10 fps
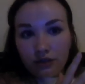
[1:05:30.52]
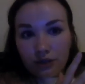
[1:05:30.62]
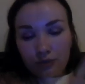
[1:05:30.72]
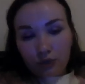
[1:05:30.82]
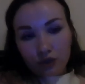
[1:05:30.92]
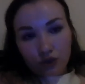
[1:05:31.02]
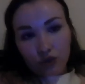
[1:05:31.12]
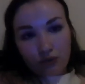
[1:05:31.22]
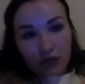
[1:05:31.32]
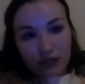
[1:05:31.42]
the person you
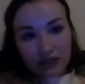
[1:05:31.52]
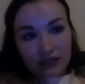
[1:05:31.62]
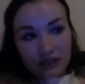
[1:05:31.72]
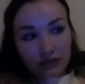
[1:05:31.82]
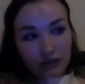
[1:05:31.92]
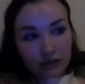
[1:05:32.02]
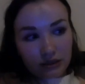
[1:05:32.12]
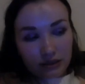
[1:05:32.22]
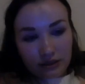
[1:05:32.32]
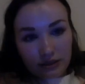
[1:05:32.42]
might see
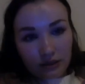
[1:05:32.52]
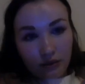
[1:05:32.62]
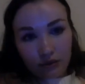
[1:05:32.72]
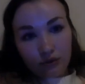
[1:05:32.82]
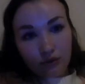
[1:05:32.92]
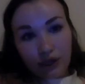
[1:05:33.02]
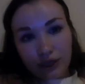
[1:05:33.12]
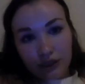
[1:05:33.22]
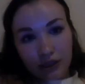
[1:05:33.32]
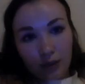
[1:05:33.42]
is going to die
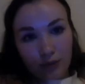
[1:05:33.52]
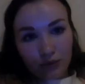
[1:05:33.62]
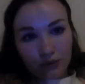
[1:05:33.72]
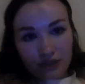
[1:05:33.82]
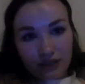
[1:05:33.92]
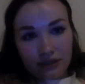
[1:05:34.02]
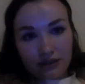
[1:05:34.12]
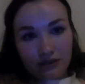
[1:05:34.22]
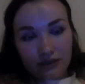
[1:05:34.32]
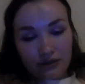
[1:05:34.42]
in a couple of
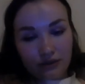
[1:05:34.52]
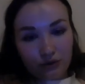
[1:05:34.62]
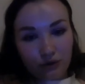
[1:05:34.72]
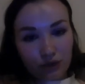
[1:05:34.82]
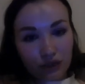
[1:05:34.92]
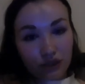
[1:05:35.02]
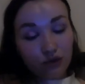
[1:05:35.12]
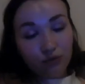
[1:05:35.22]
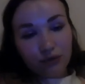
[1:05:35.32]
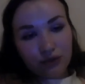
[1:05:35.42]
seconds. So you need
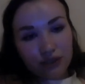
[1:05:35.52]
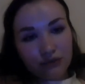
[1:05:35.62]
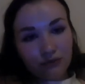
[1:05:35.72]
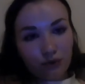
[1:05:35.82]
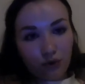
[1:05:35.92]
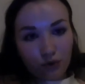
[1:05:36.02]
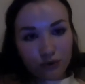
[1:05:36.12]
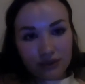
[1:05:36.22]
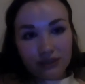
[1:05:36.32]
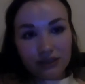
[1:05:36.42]
to be ready for all
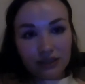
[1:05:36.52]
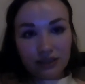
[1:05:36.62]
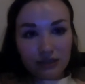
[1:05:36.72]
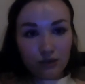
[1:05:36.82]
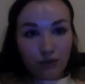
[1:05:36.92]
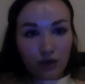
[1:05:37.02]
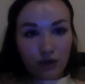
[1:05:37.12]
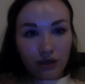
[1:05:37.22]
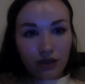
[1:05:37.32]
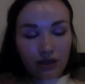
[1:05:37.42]
these things as
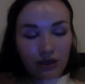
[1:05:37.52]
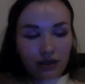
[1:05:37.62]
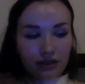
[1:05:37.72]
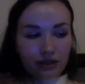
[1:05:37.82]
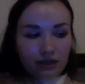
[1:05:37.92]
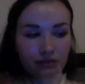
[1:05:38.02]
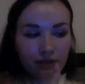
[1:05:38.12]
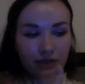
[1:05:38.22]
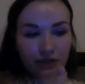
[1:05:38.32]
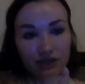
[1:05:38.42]
well.
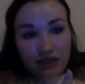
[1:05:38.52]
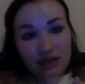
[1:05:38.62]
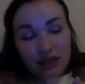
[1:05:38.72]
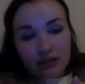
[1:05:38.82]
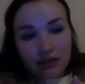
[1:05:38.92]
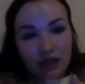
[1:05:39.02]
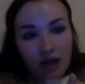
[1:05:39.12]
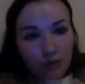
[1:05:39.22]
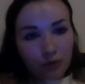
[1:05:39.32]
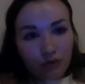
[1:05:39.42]
Because as I said, a
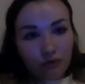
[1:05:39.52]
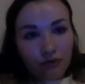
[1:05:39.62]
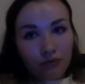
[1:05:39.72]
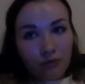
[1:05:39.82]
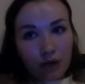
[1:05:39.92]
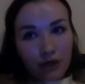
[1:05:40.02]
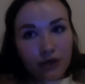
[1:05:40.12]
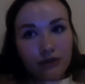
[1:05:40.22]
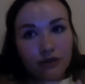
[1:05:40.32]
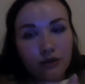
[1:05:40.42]
couple of
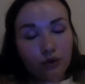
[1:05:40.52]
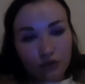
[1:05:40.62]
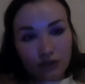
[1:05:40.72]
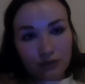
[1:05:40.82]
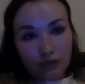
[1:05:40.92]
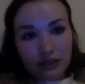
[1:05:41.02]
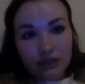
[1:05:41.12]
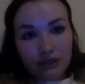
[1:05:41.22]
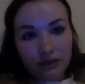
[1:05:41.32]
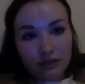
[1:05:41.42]
my course
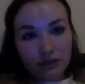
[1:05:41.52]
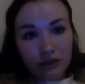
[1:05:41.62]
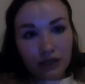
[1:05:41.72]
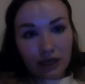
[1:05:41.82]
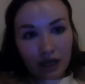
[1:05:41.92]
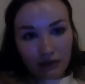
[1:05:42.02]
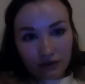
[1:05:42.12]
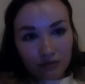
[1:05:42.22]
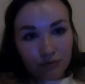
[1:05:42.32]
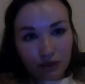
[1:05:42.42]
mates, they
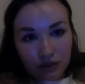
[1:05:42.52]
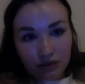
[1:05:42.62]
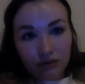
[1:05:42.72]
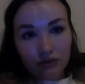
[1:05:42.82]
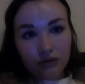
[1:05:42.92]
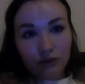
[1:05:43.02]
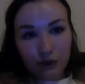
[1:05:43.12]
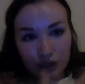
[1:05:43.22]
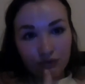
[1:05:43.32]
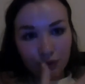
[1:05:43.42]
haven't been
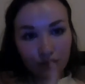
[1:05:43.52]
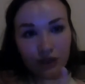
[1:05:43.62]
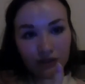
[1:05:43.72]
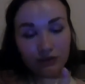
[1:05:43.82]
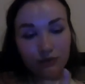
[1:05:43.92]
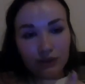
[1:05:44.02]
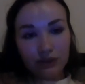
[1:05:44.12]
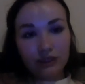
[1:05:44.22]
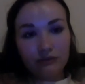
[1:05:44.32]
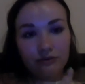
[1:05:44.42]
ready for that when
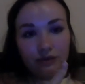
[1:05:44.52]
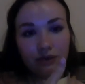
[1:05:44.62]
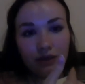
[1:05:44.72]
they've